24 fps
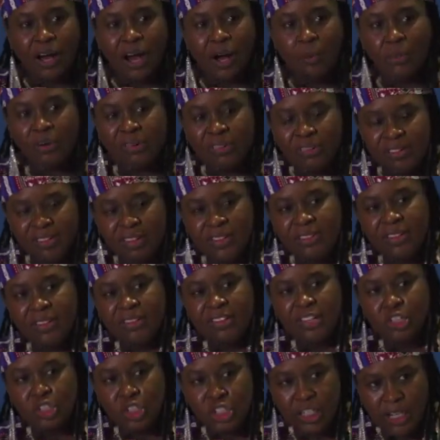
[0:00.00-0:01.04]
I wouldn't say
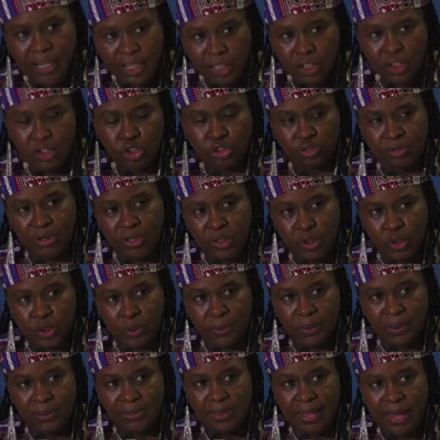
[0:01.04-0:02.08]
there's a danger in
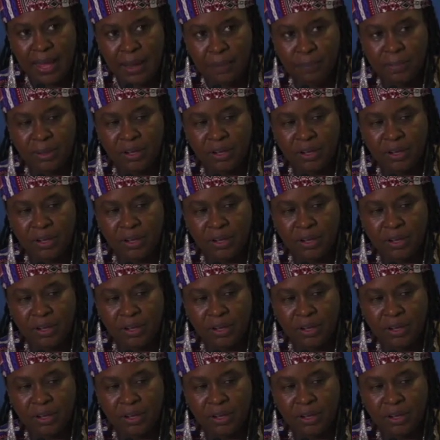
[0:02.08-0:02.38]
doing that,